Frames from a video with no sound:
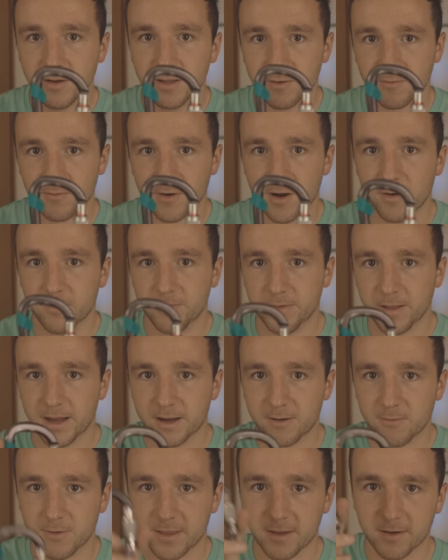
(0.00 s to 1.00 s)
and the rope,
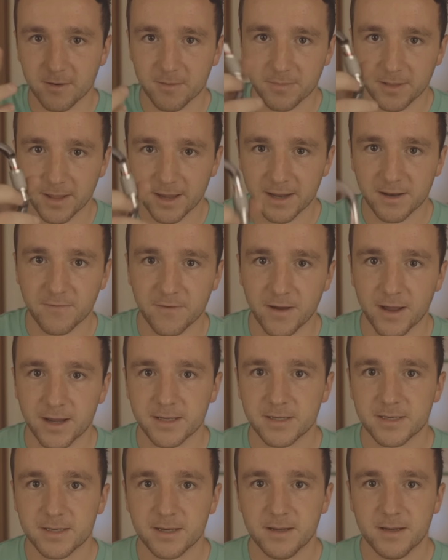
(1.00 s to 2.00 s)
like with your belay
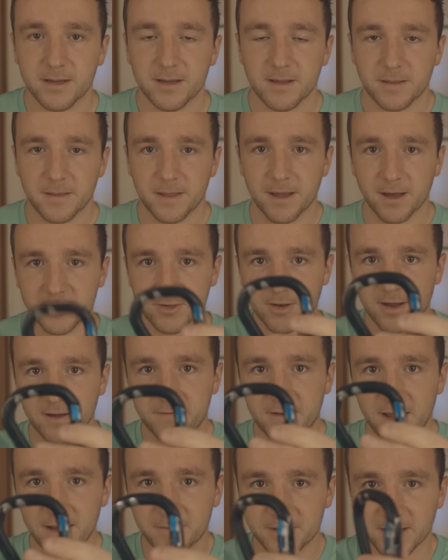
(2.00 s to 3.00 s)
device. They also
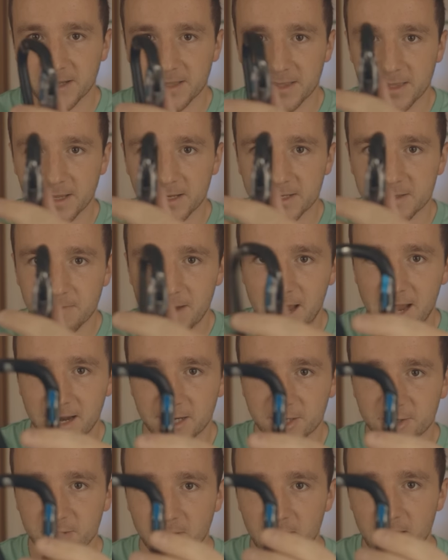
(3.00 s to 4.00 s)
have types like this
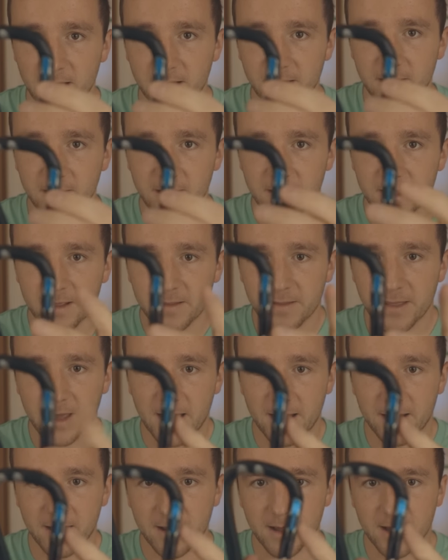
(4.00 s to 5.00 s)
magnetron
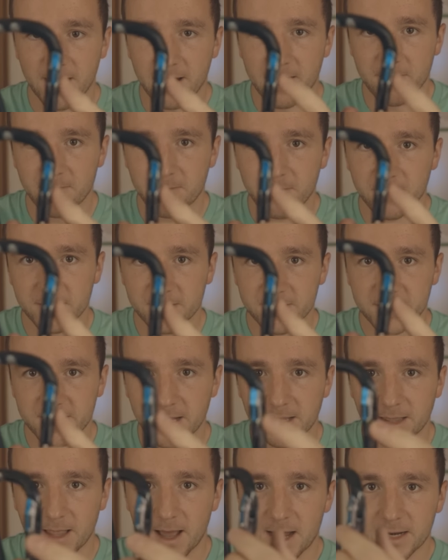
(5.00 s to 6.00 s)
that
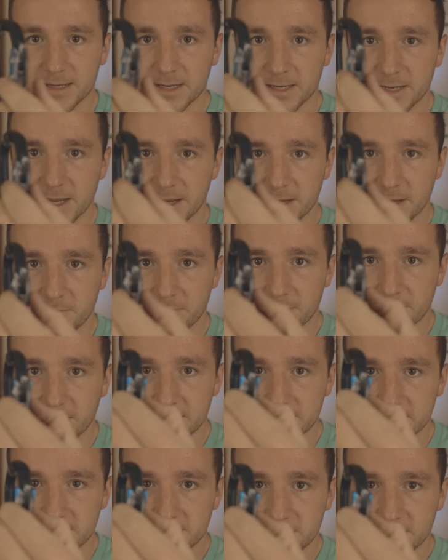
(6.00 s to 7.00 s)
stay locked until you
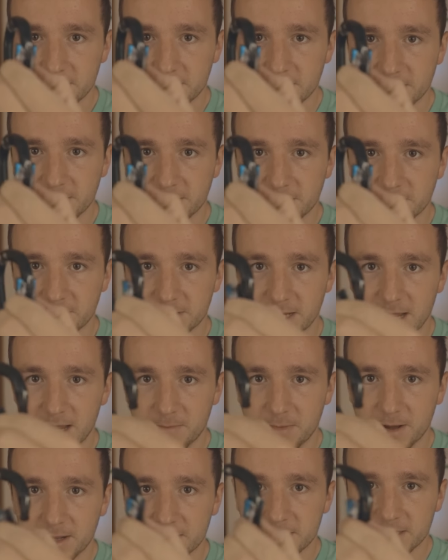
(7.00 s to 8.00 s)
press these two
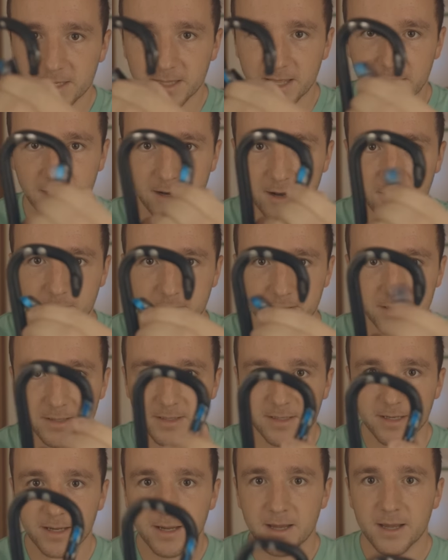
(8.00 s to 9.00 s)
side buttons and then it
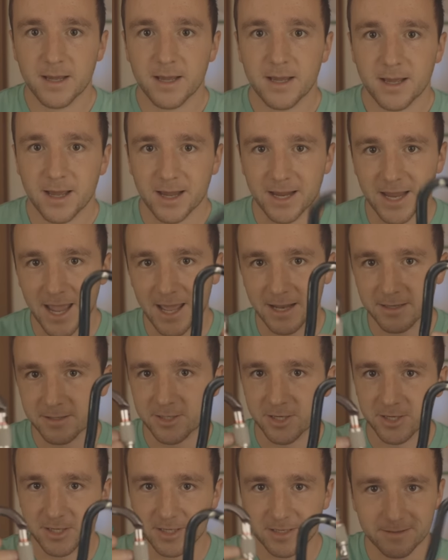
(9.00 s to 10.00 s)
opens.
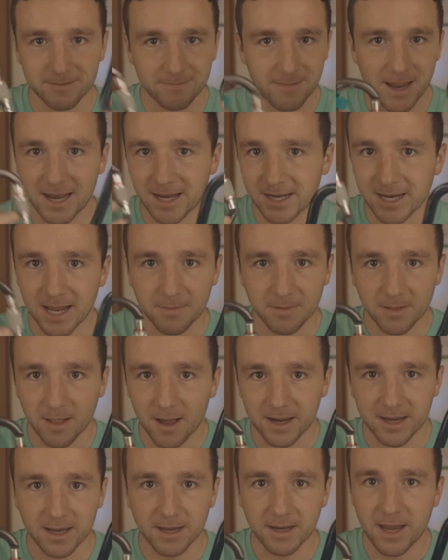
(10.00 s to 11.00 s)
Again, just any type of
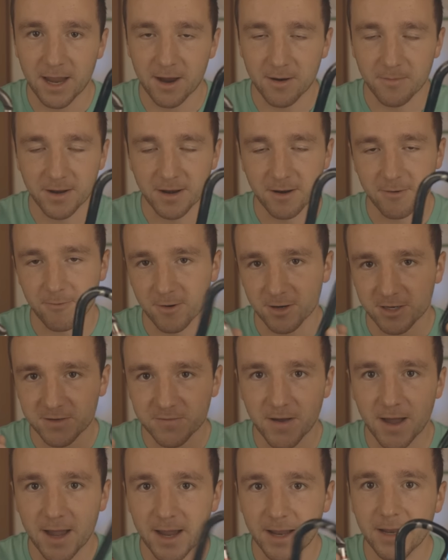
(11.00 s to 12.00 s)
locking carabiner
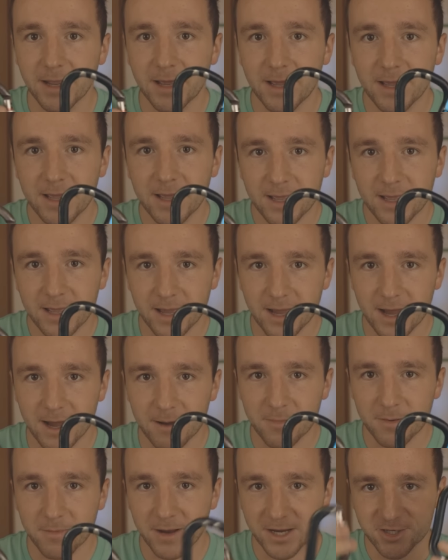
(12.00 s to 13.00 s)
works fine,
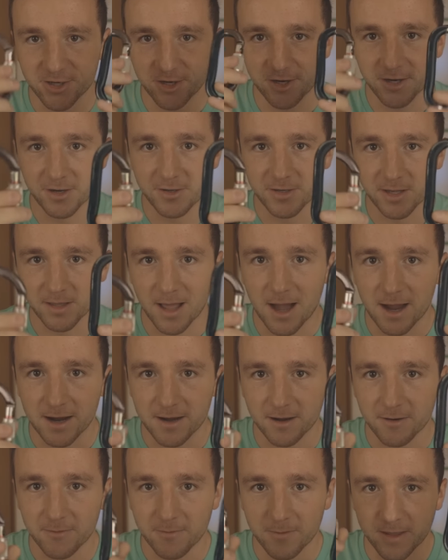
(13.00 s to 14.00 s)
but make sure you use a
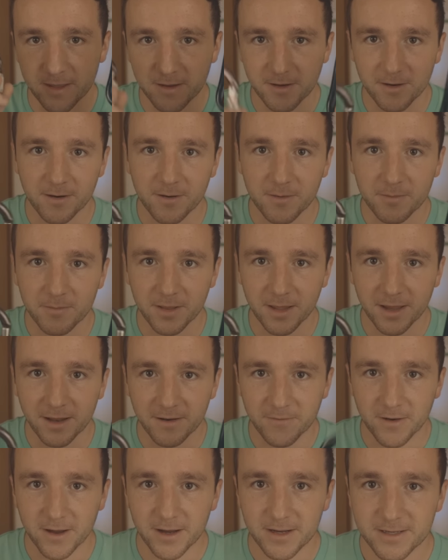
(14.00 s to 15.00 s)
locker with your belay
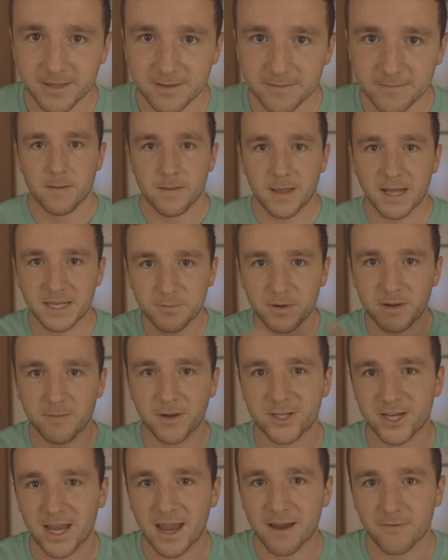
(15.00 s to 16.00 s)
device. That's pretty
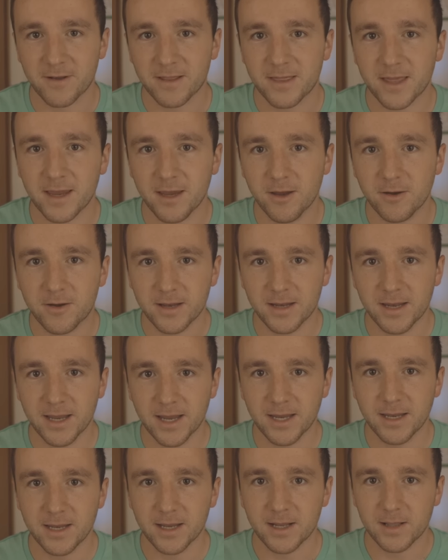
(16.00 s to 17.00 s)
much everything you could
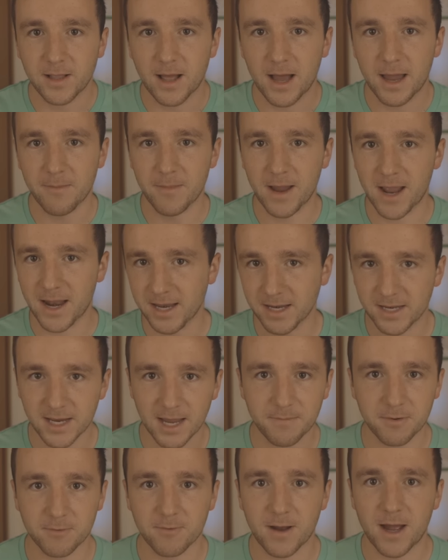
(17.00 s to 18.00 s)
need to climb any
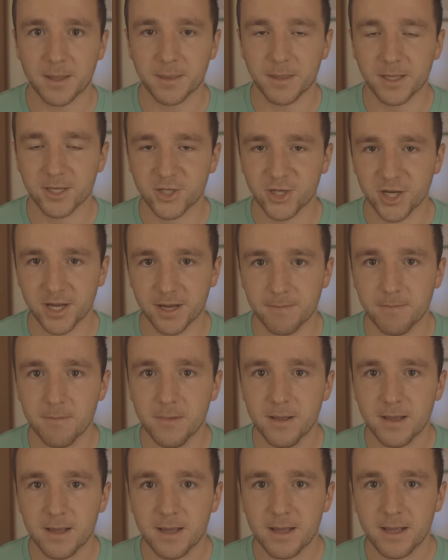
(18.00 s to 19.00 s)
type of route in the
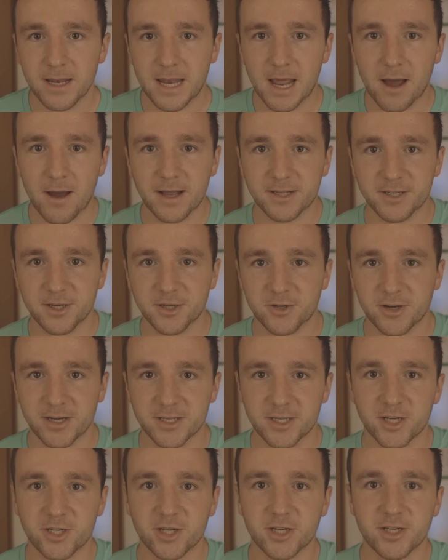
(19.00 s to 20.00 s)
gym. Now, as you
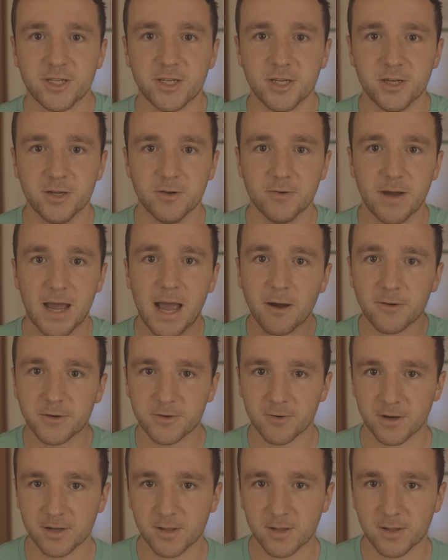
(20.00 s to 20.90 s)
transition to outdoor